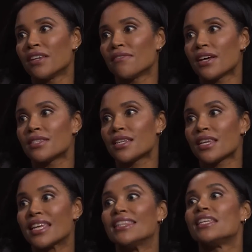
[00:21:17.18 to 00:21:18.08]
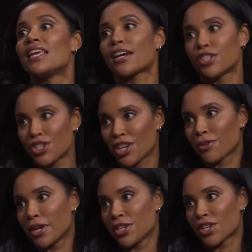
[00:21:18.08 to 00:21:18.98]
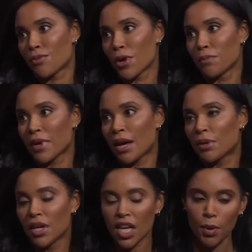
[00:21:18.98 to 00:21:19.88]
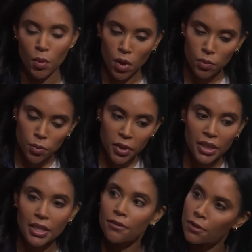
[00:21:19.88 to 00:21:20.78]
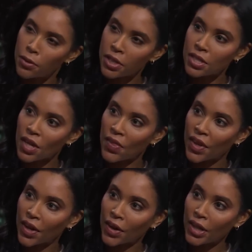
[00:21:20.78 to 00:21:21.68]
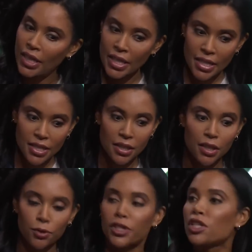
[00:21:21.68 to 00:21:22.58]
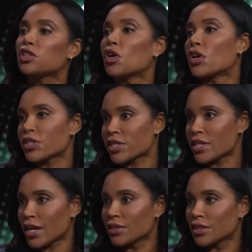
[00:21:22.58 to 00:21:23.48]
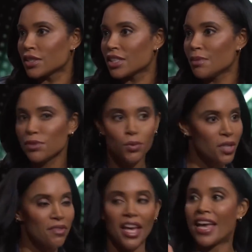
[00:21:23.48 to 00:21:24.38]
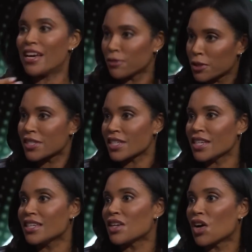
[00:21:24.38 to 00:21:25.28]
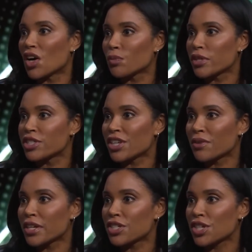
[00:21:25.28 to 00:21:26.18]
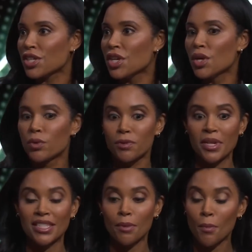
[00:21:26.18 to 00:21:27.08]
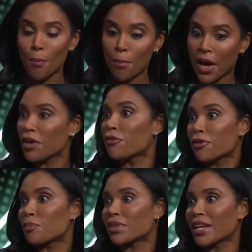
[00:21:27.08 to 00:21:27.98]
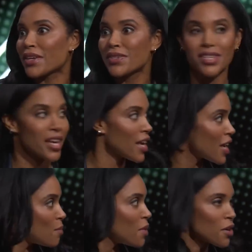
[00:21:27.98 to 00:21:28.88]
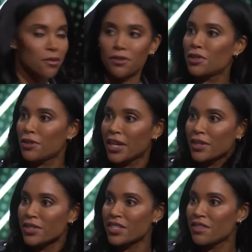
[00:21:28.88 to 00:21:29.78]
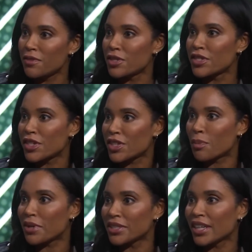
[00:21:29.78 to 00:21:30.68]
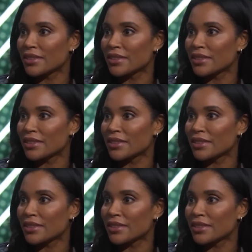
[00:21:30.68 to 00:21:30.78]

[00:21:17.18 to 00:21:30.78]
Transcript: you. Change will happen with PlayStation. They're going to do a lot of things that you're not used to and things that you're uncomfortable with, and you're now seeing it. The question is, are you willing to accept it and move